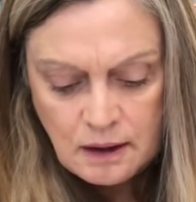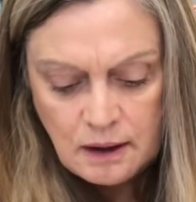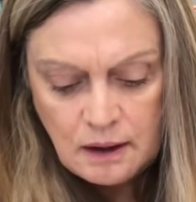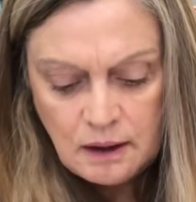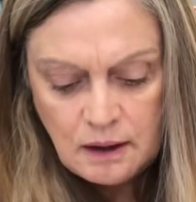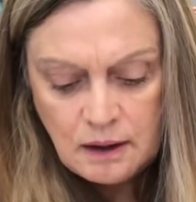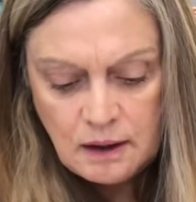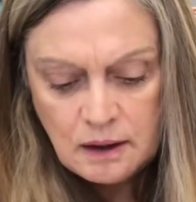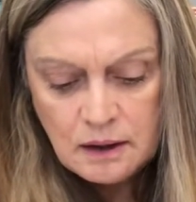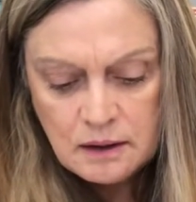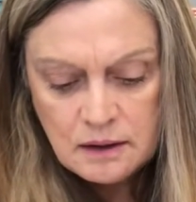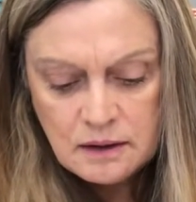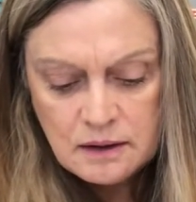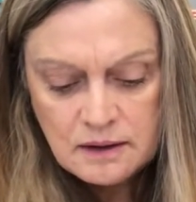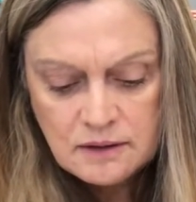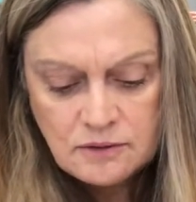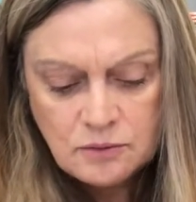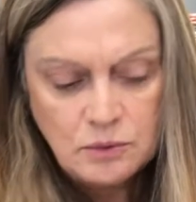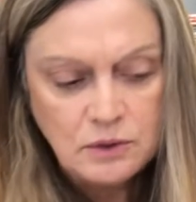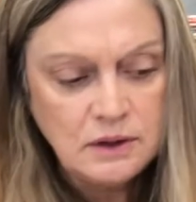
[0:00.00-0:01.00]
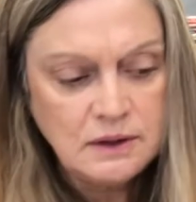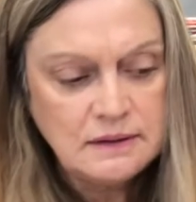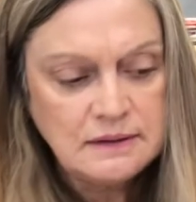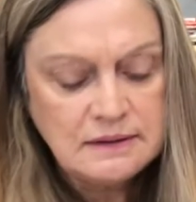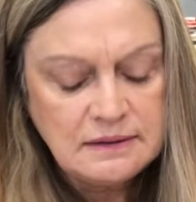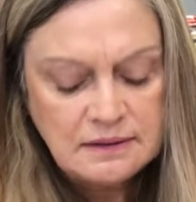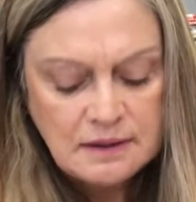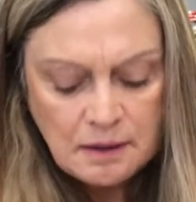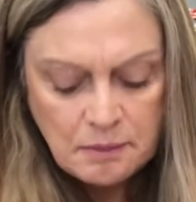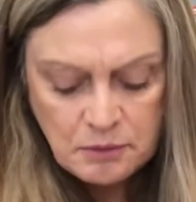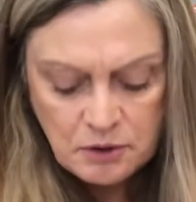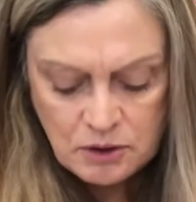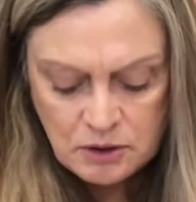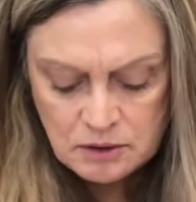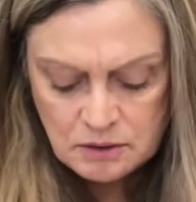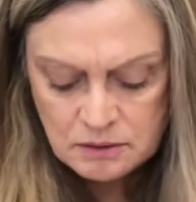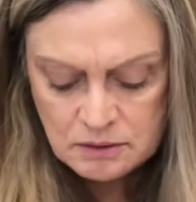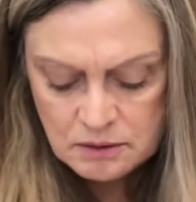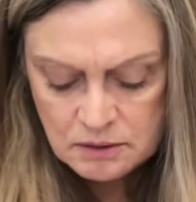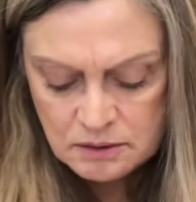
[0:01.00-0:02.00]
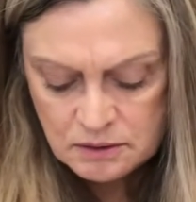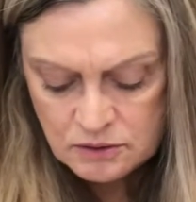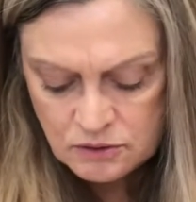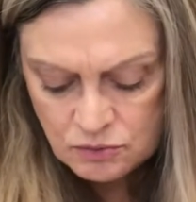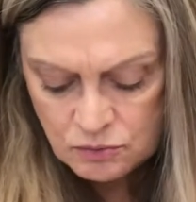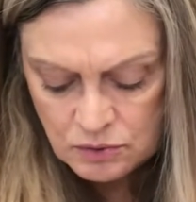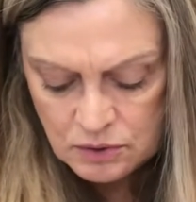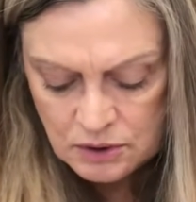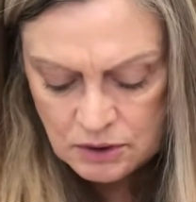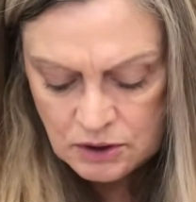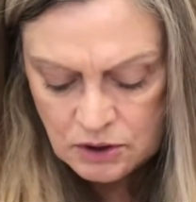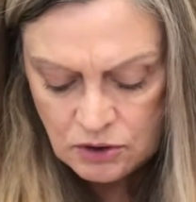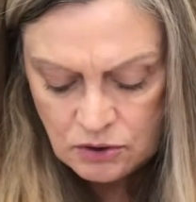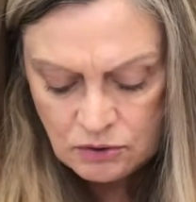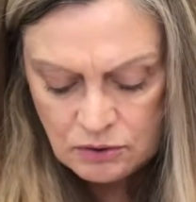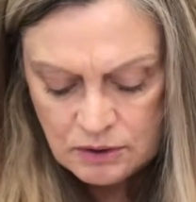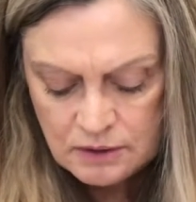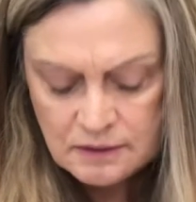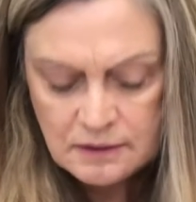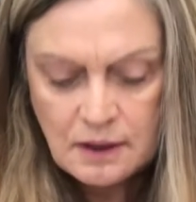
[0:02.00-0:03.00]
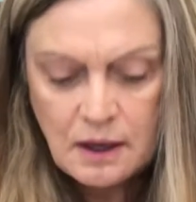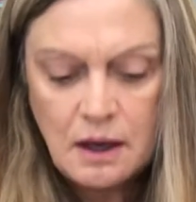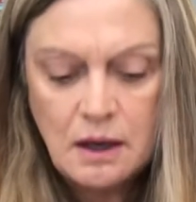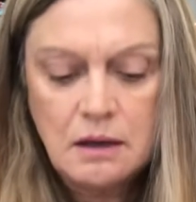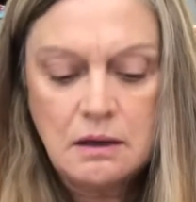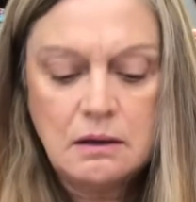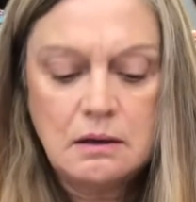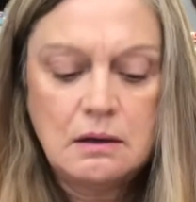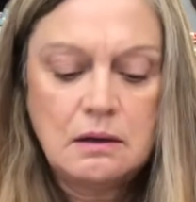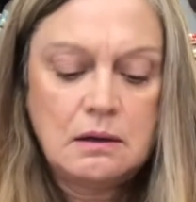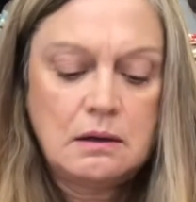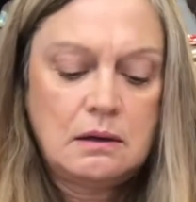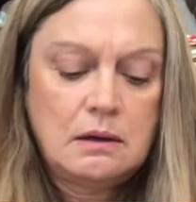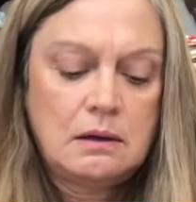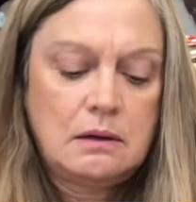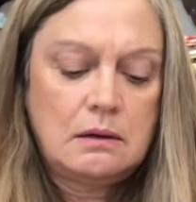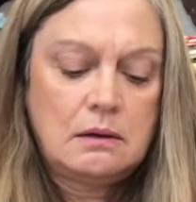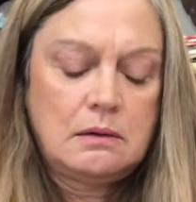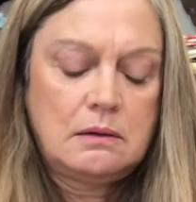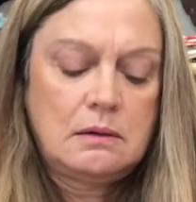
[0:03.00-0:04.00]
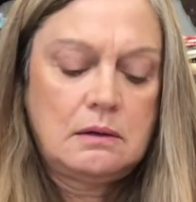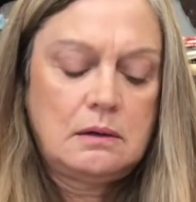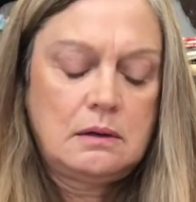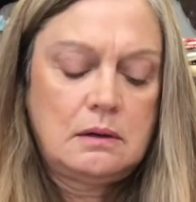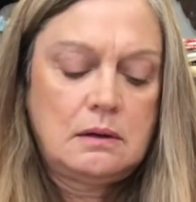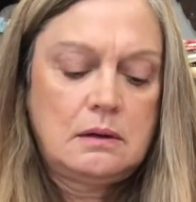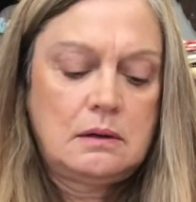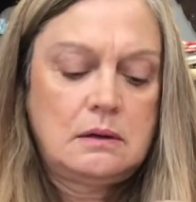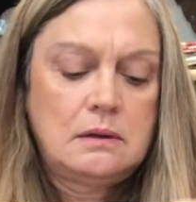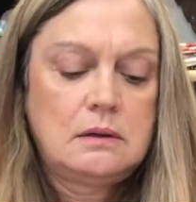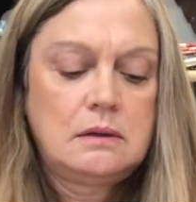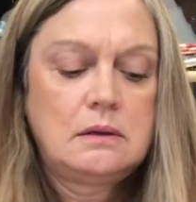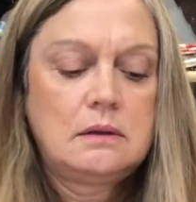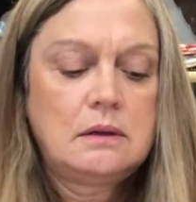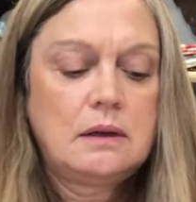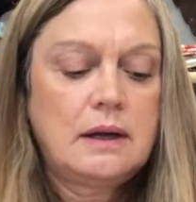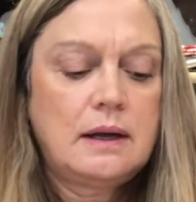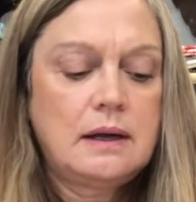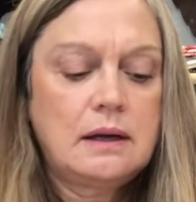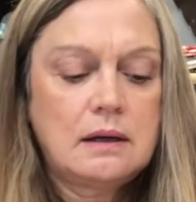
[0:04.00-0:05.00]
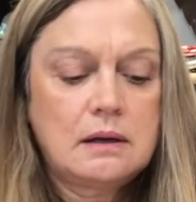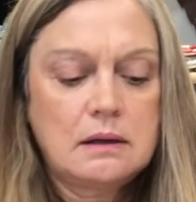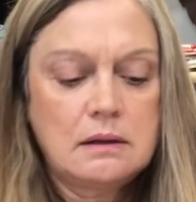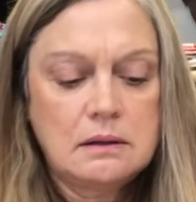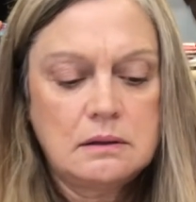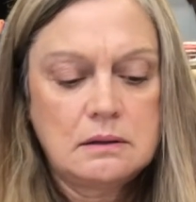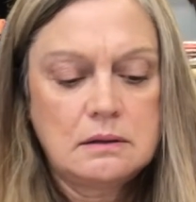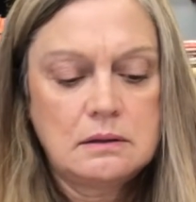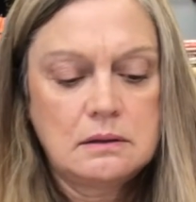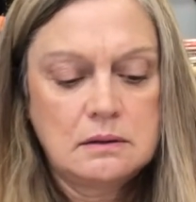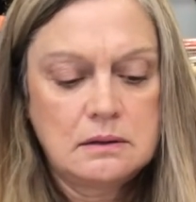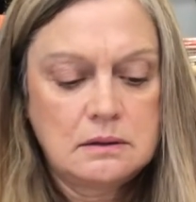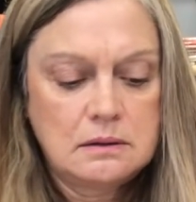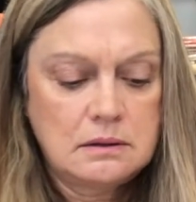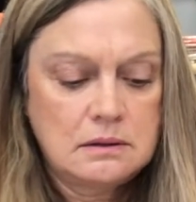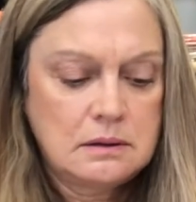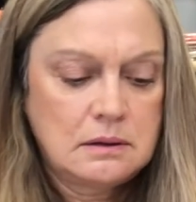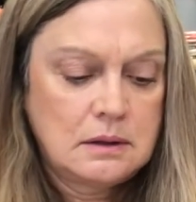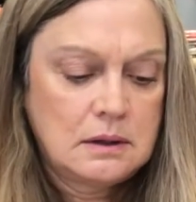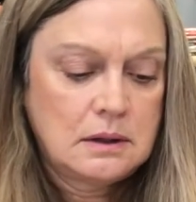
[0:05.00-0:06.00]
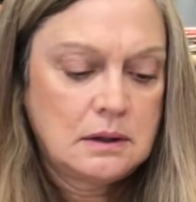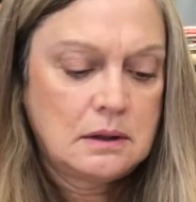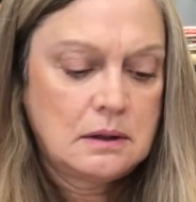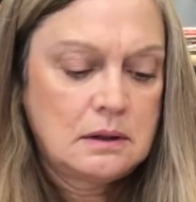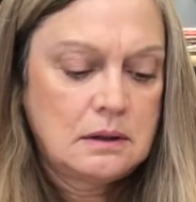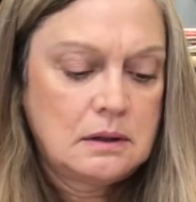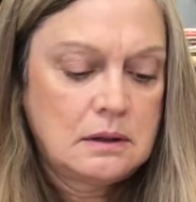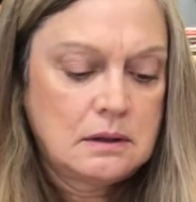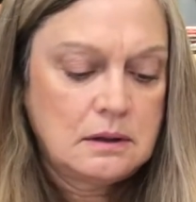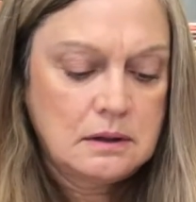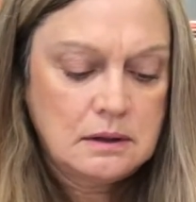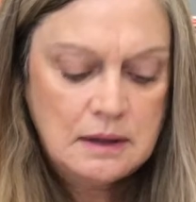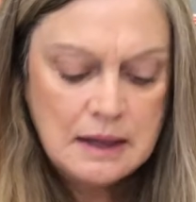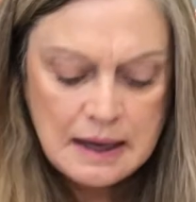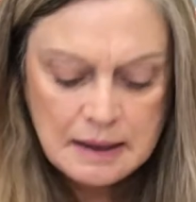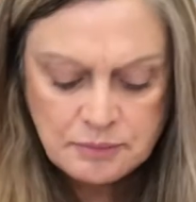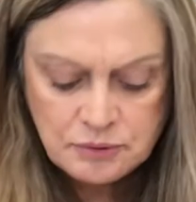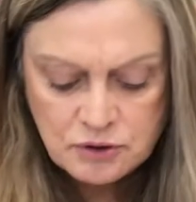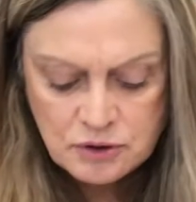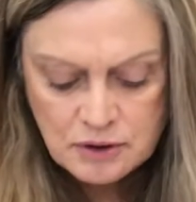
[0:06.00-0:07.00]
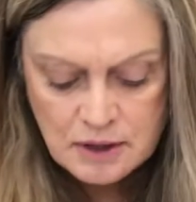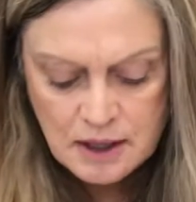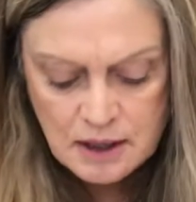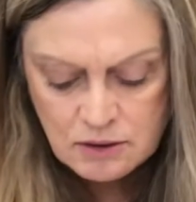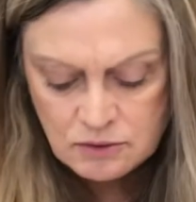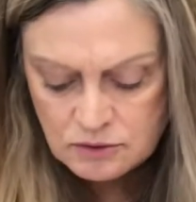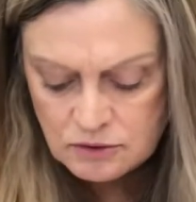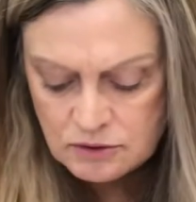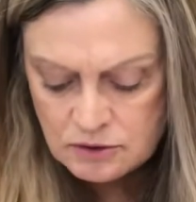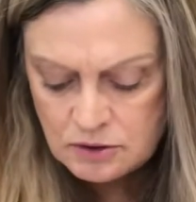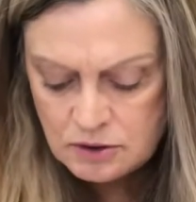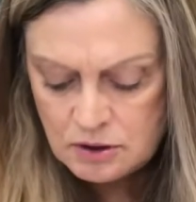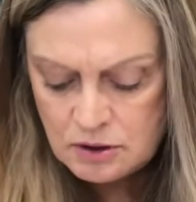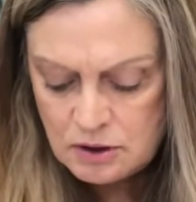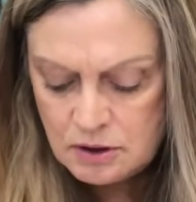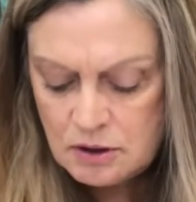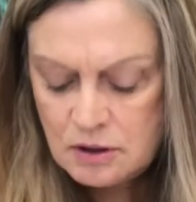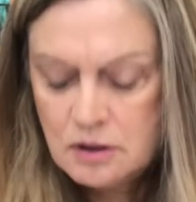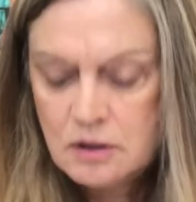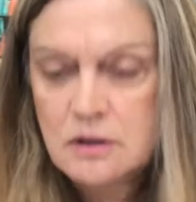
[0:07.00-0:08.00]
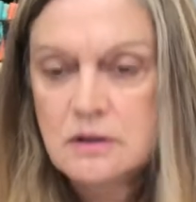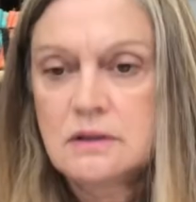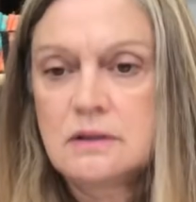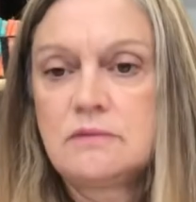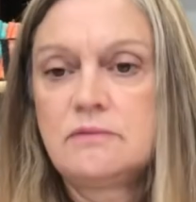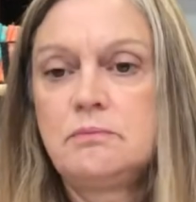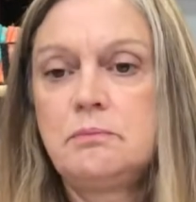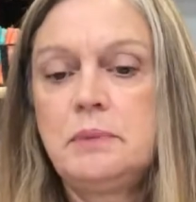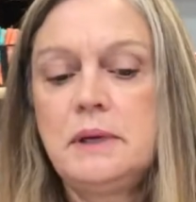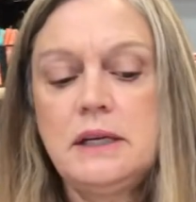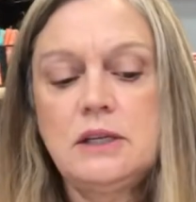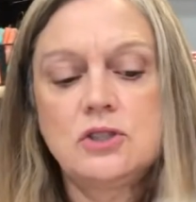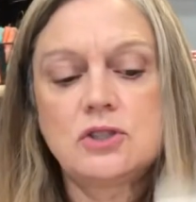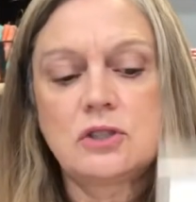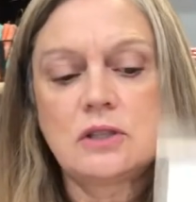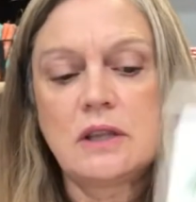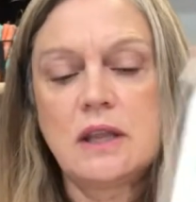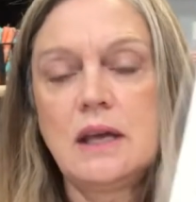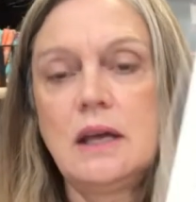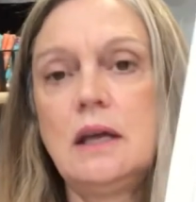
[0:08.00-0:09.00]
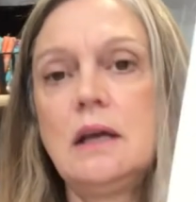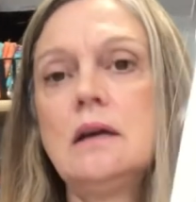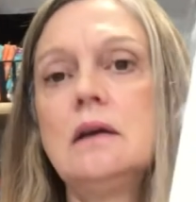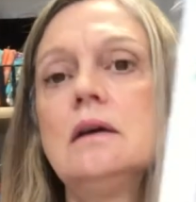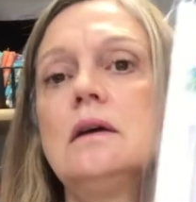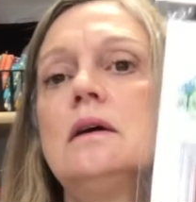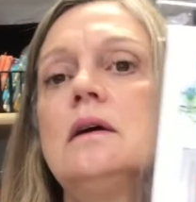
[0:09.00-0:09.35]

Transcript: And this one is summer. It's really cute. It's got like lobster house beach thing.